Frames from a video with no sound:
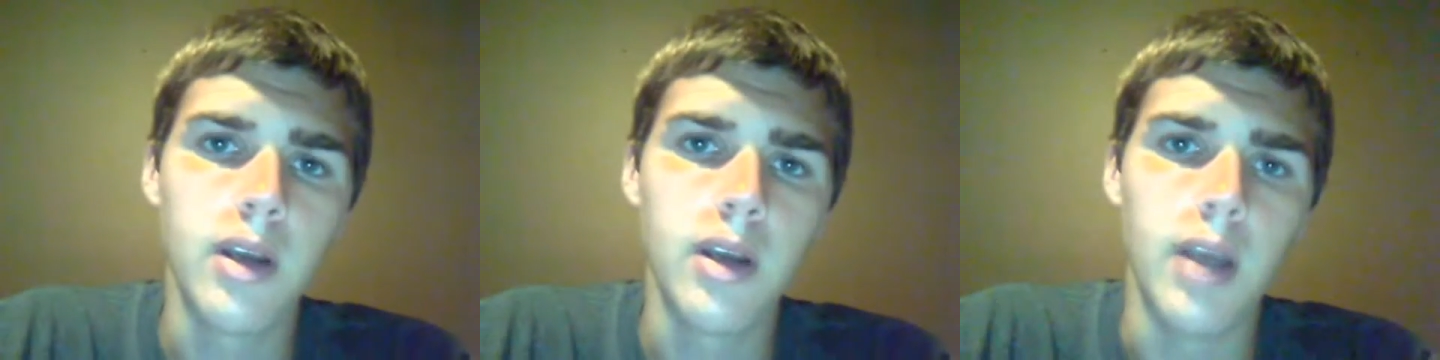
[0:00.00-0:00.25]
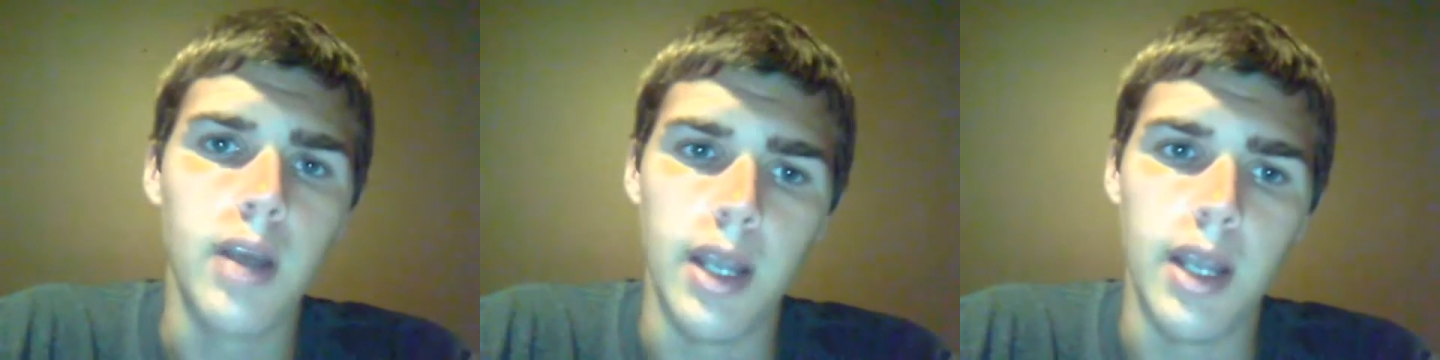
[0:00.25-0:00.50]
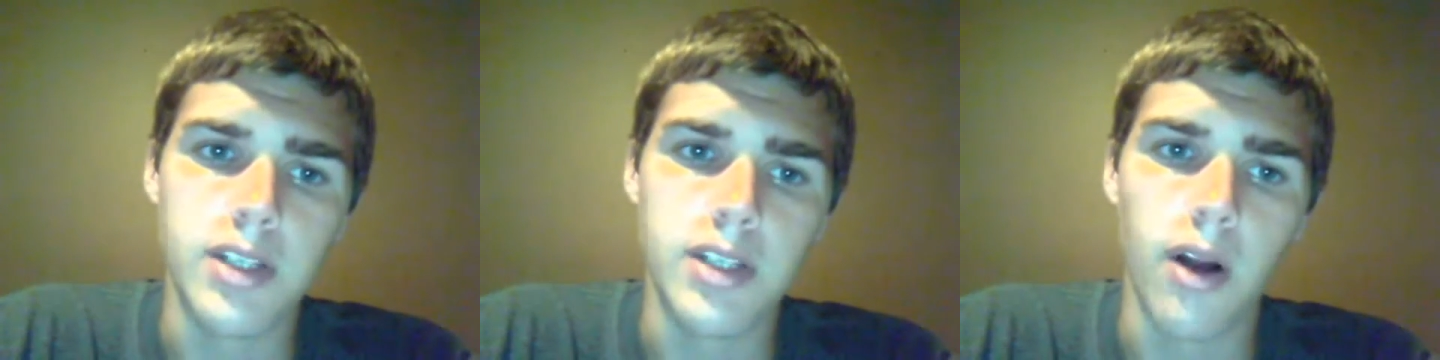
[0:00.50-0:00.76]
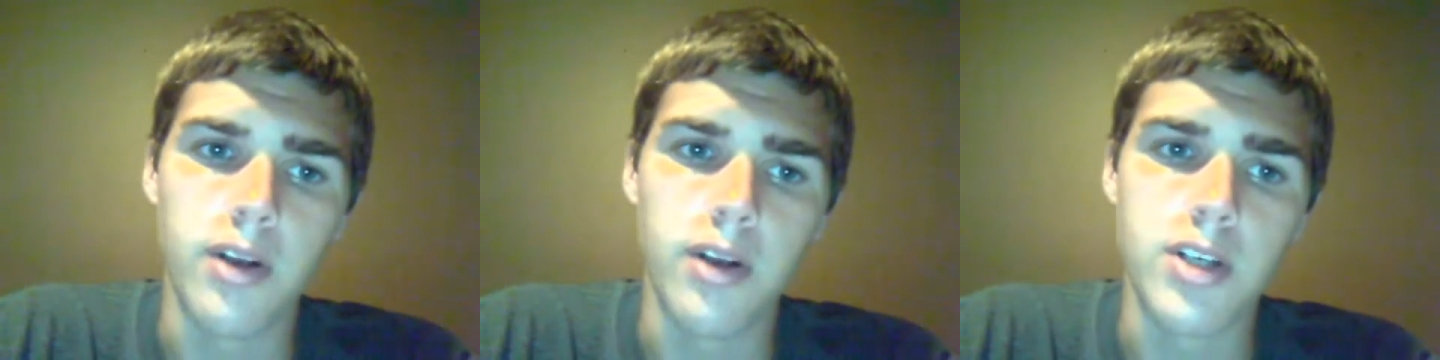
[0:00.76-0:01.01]
and start
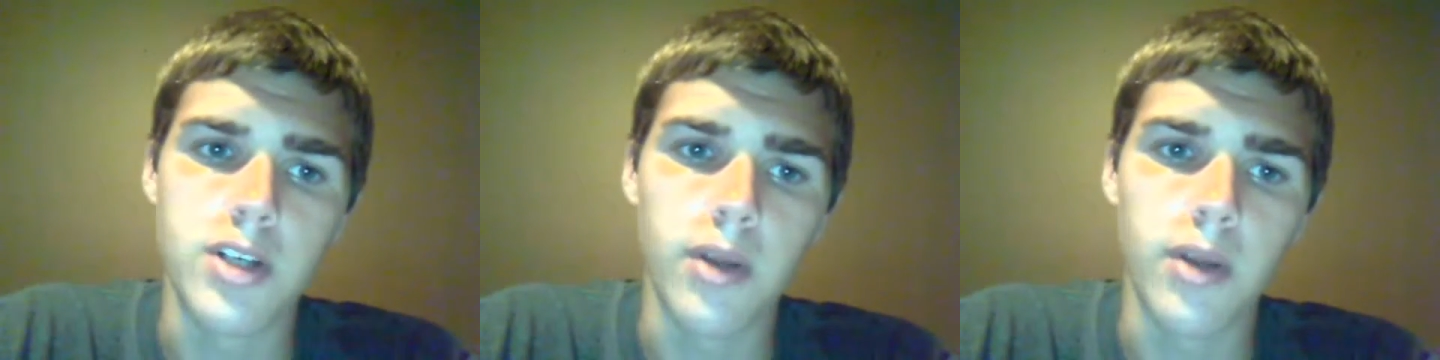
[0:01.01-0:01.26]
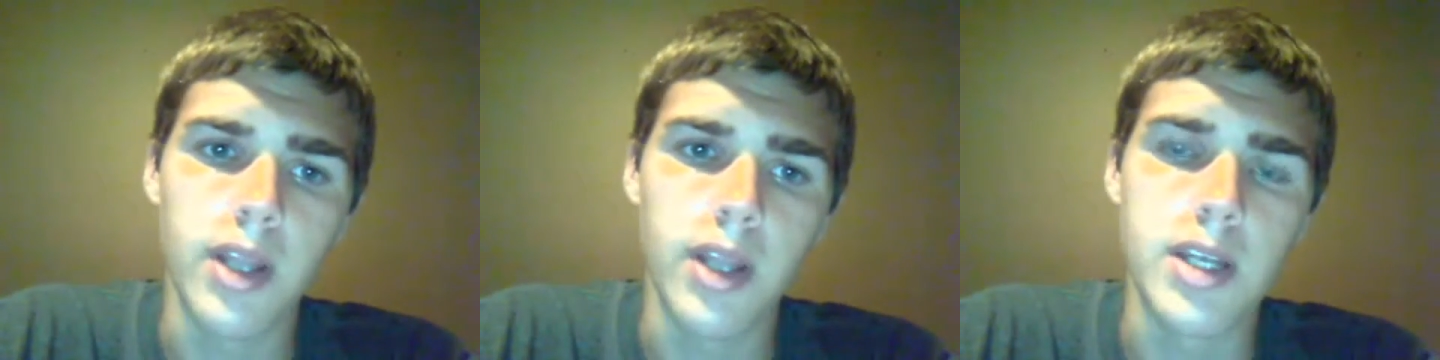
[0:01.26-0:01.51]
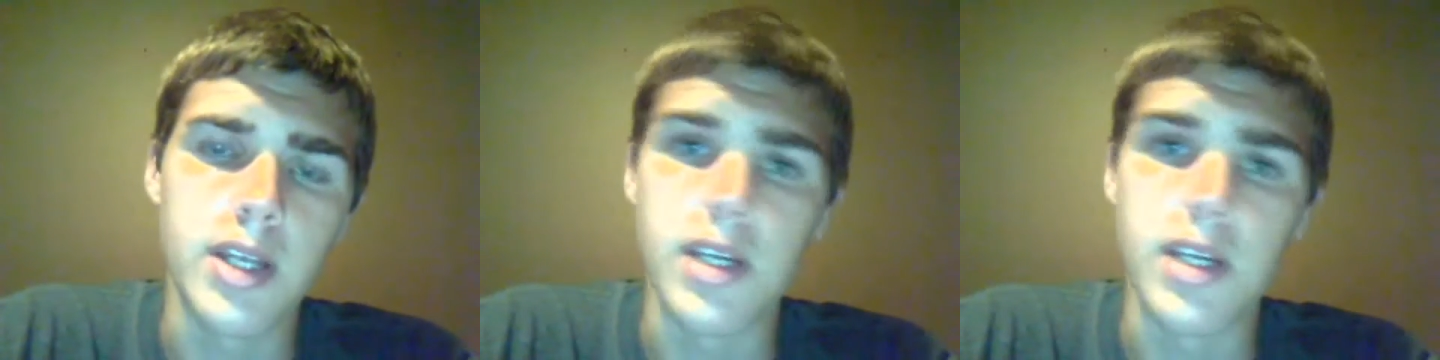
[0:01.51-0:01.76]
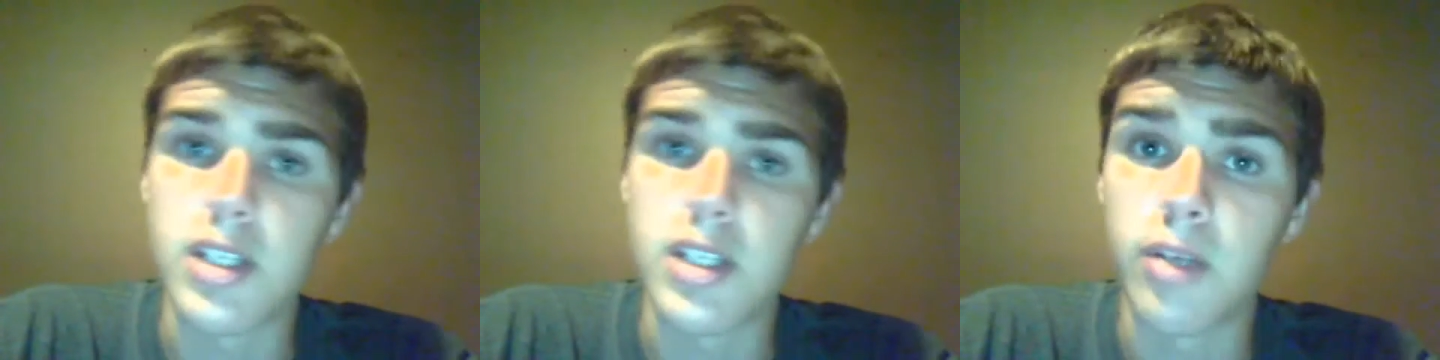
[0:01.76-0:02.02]
and show that he can
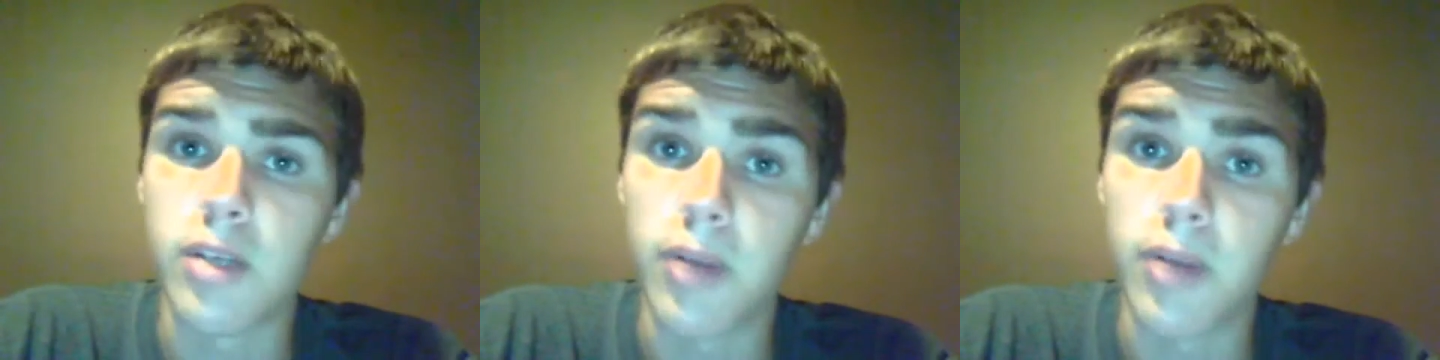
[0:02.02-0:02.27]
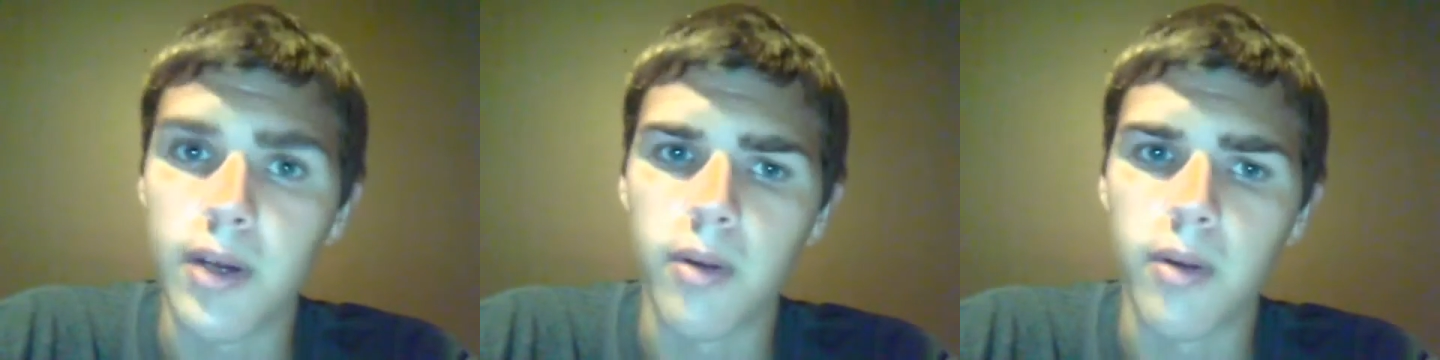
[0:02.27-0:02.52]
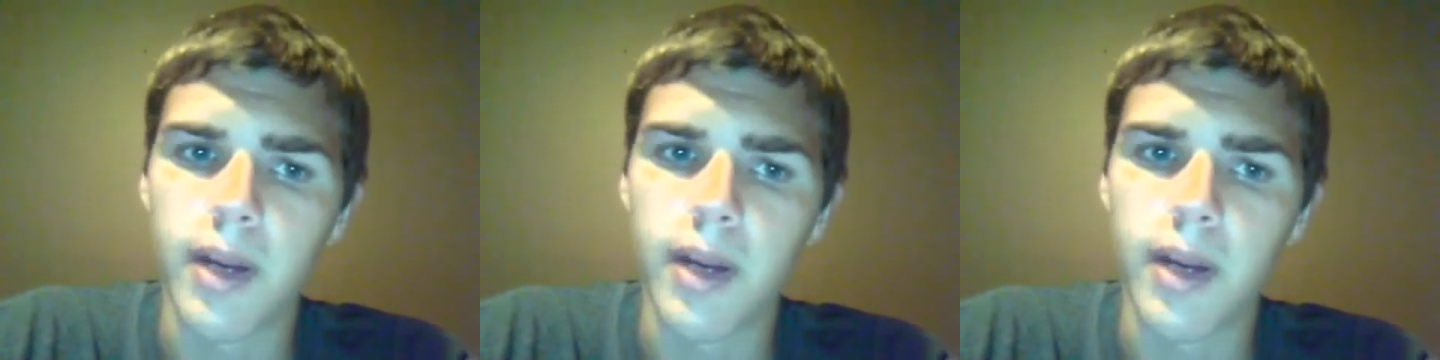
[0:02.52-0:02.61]
still play quarterback,